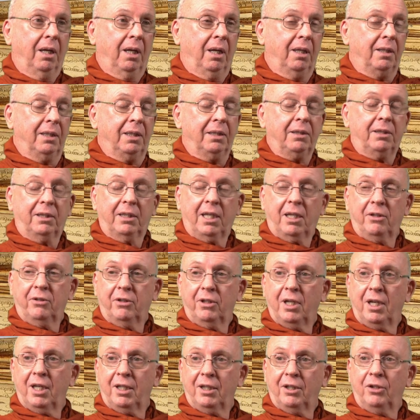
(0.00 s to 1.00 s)
and that
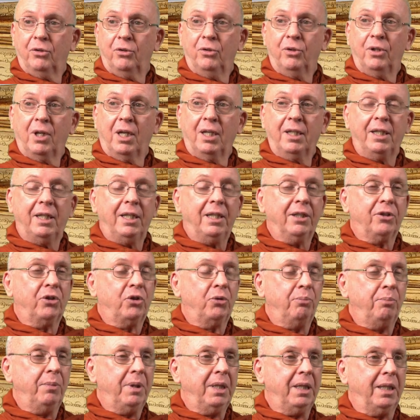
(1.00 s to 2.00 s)
sounded like a good idea
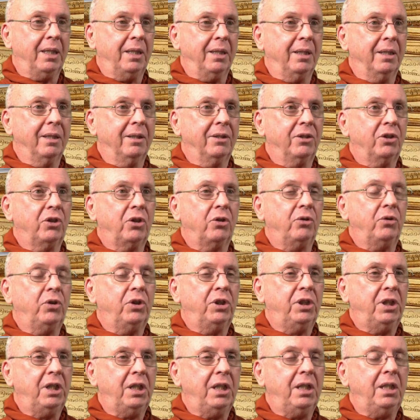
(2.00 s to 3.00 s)
to me. So
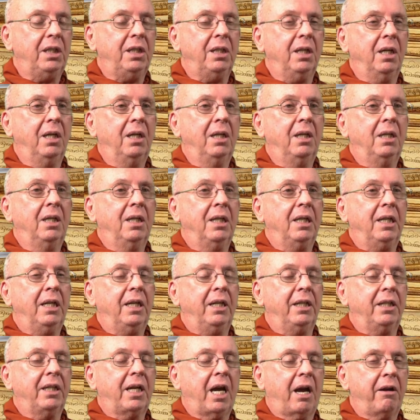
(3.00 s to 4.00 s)
she
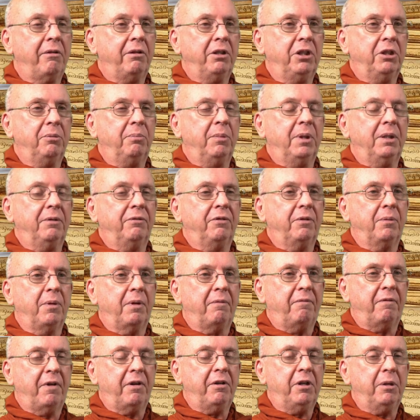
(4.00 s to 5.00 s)
encouraged me from
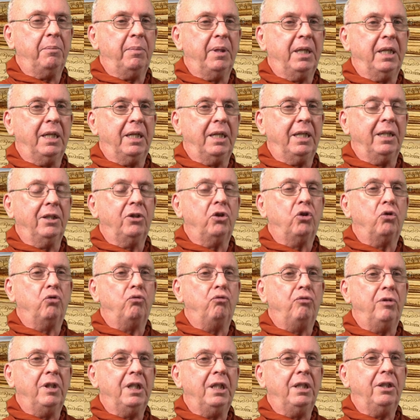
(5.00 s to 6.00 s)
the very beginning to
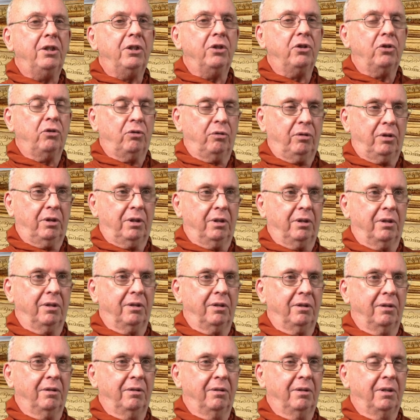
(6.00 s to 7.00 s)
read the
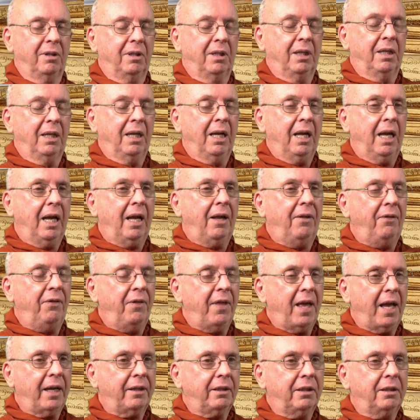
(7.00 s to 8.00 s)
suttas. And
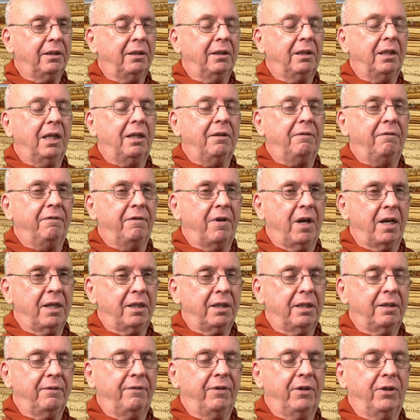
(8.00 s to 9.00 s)
that
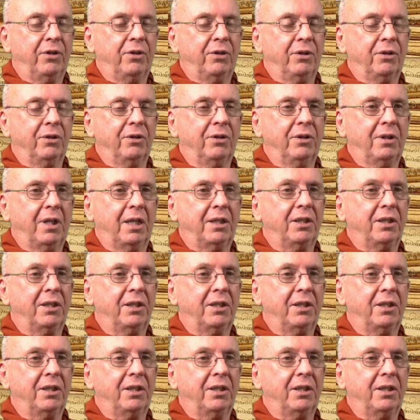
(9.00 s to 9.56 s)
advice of hers